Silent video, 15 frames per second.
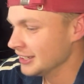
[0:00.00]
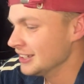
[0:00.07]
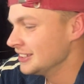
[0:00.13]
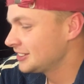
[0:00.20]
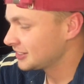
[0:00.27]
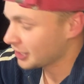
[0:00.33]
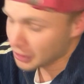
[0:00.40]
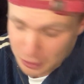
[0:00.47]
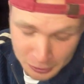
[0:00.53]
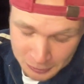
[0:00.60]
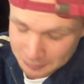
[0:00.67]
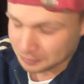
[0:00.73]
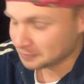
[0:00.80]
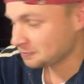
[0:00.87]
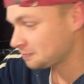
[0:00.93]

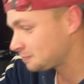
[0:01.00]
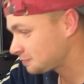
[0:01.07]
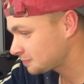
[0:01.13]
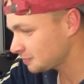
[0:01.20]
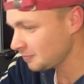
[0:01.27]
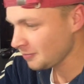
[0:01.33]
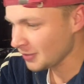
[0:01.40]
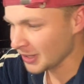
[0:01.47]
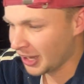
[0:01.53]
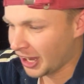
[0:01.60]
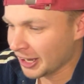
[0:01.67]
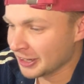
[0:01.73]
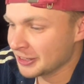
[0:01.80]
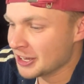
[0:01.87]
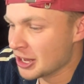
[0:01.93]
So, I
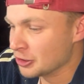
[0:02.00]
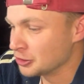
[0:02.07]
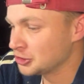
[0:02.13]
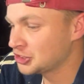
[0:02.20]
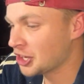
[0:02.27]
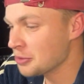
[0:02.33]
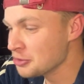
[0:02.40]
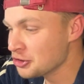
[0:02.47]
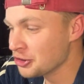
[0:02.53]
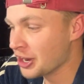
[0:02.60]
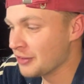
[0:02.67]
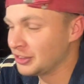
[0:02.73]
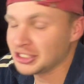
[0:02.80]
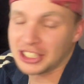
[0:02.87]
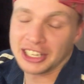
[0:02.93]
don't know. Samu
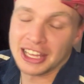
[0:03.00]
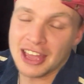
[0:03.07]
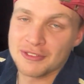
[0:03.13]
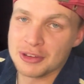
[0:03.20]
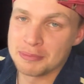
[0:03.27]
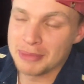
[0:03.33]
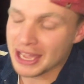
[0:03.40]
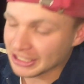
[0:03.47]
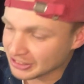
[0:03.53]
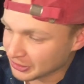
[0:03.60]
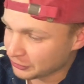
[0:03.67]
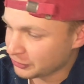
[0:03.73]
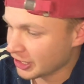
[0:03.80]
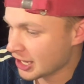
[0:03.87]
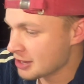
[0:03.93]
Gurevi is going to have a
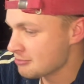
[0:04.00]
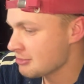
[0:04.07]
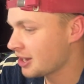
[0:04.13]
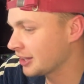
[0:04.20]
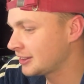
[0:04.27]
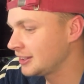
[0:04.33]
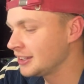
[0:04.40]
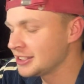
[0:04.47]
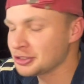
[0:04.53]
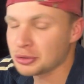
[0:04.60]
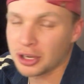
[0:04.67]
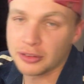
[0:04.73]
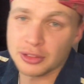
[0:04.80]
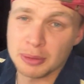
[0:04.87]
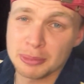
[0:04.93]
massive game. I think he's
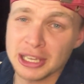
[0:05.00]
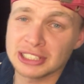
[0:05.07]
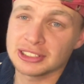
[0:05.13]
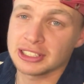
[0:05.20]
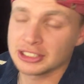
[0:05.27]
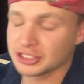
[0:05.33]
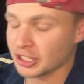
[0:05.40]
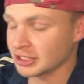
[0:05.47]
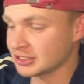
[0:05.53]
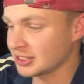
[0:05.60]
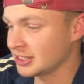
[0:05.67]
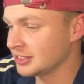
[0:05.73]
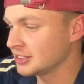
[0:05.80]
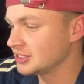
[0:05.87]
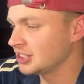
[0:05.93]
one of the best inside
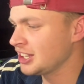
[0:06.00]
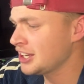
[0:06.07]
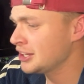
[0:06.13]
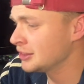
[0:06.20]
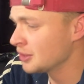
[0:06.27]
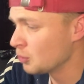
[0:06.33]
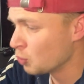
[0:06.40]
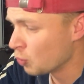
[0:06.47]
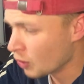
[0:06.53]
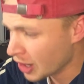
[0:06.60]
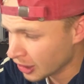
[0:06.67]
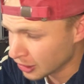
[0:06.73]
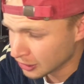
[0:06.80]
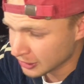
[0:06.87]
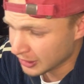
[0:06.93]
centers in the
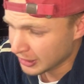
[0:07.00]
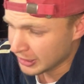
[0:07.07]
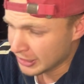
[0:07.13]
world.